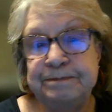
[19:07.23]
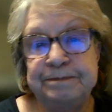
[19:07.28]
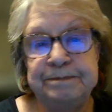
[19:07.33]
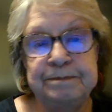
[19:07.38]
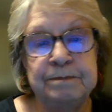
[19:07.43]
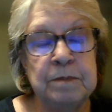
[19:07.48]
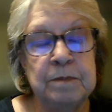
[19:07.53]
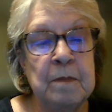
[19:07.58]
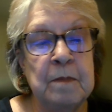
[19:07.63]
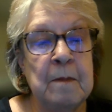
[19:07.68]

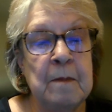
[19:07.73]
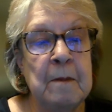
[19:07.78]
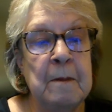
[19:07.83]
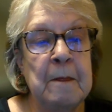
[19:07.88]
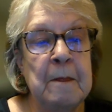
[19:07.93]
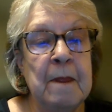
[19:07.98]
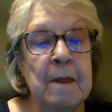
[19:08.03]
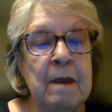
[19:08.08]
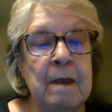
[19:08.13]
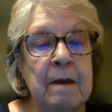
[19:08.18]

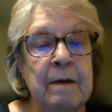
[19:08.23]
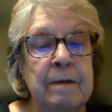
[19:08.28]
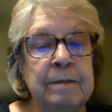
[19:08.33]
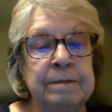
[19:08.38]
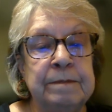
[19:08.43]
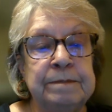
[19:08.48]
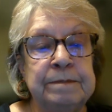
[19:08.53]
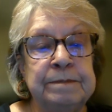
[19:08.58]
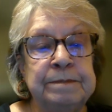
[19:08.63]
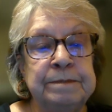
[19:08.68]

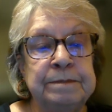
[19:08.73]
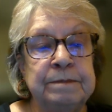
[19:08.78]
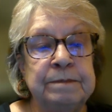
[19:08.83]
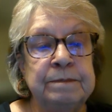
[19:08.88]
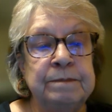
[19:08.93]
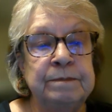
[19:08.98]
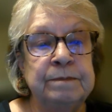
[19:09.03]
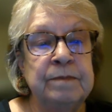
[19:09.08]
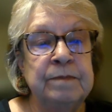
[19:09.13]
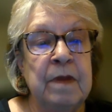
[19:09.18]

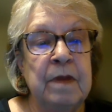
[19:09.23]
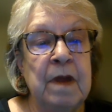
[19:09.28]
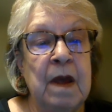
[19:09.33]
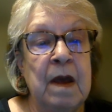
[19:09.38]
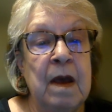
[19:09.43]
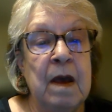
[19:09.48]
Nobody speaks.